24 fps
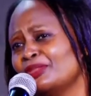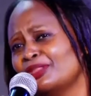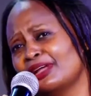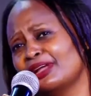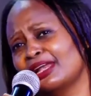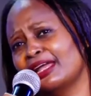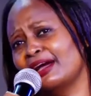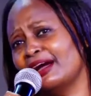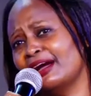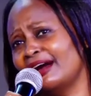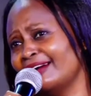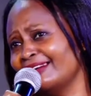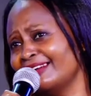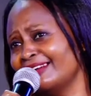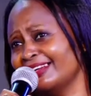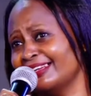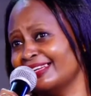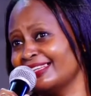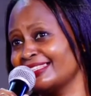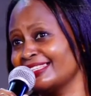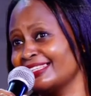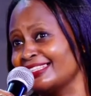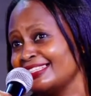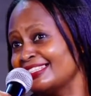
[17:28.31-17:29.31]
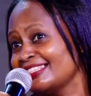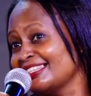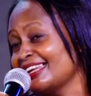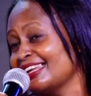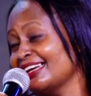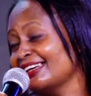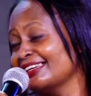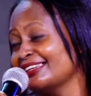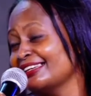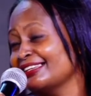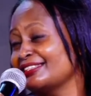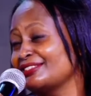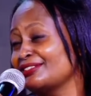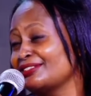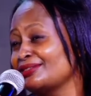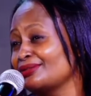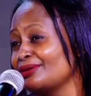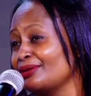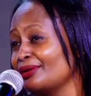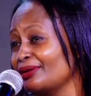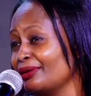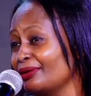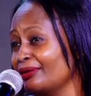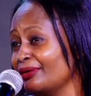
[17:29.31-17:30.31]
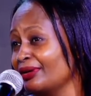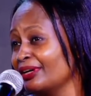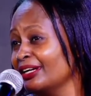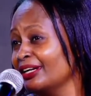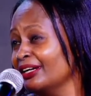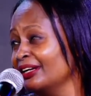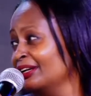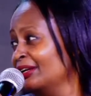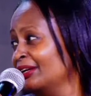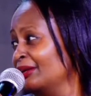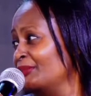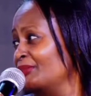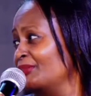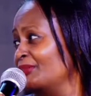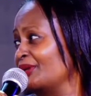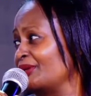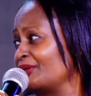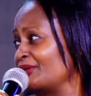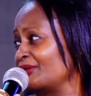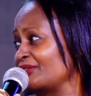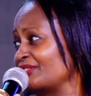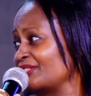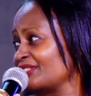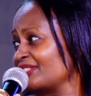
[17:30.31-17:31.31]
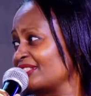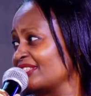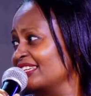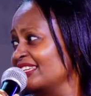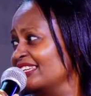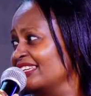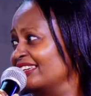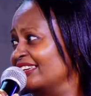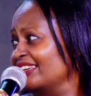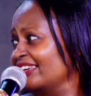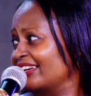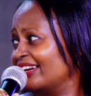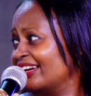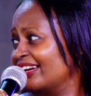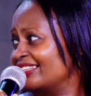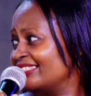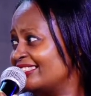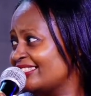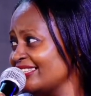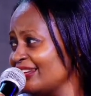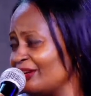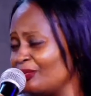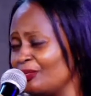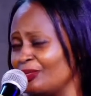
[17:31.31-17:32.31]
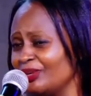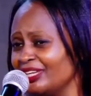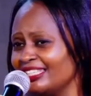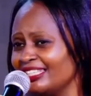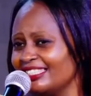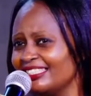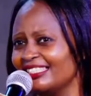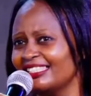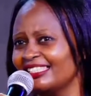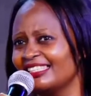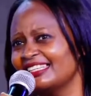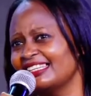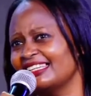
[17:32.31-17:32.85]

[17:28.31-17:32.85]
They're like, Dad hasn't eaten a cake in so long because he can't take wheat,